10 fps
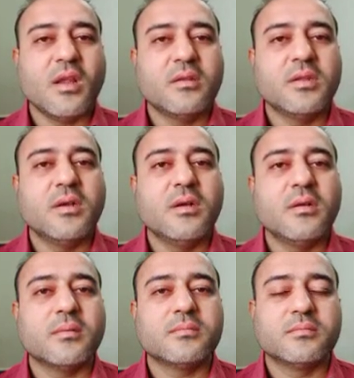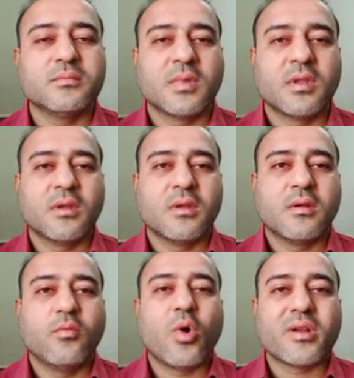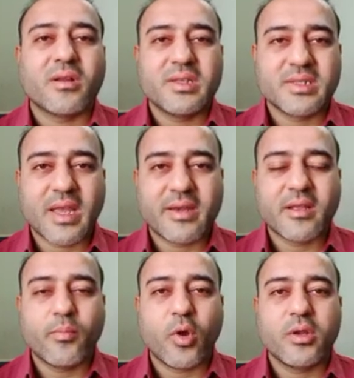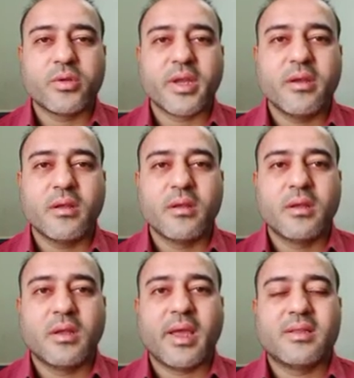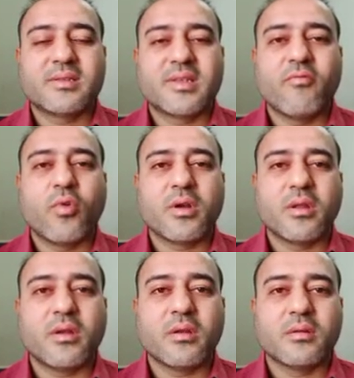the water is getting polluted, and same water